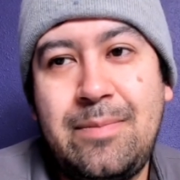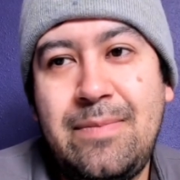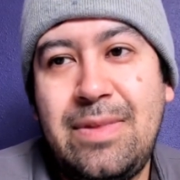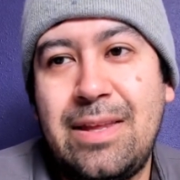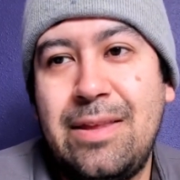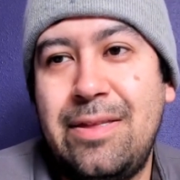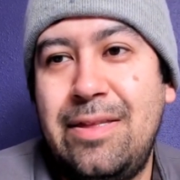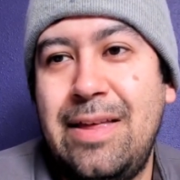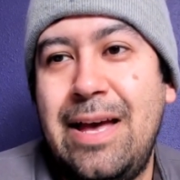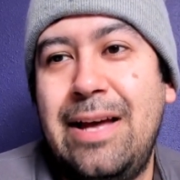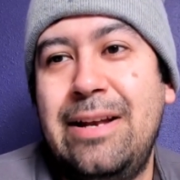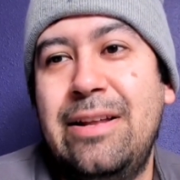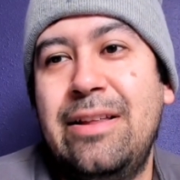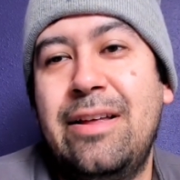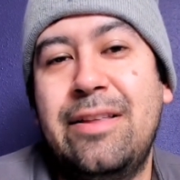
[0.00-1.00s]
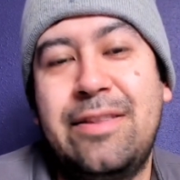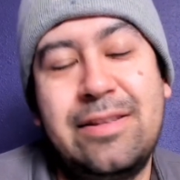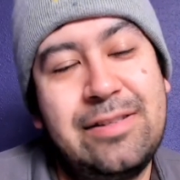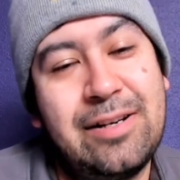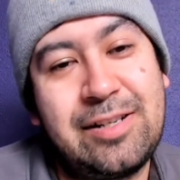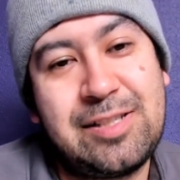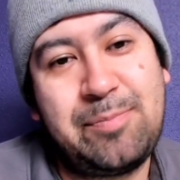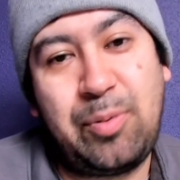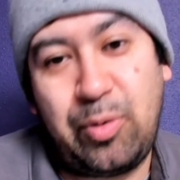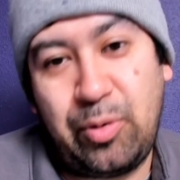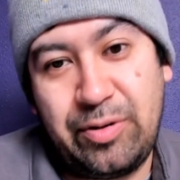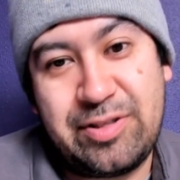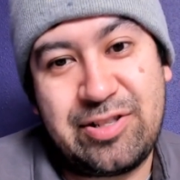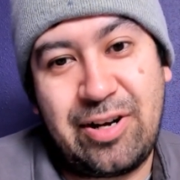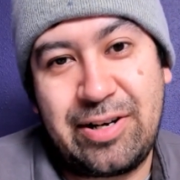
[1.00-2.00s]
Then the Ducks
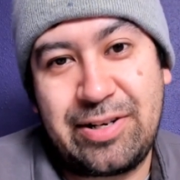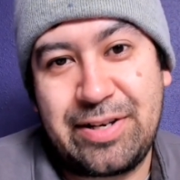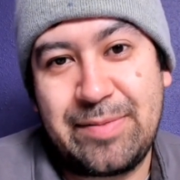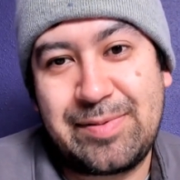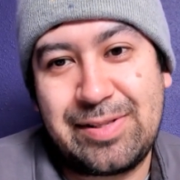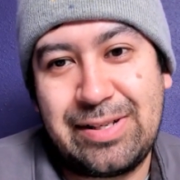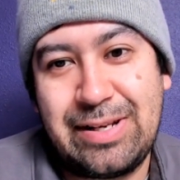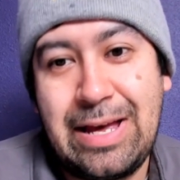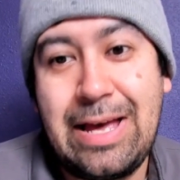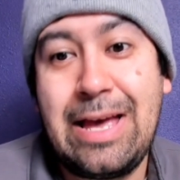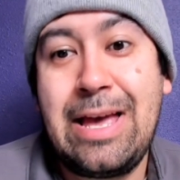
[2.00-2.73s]
pulled John Gibson,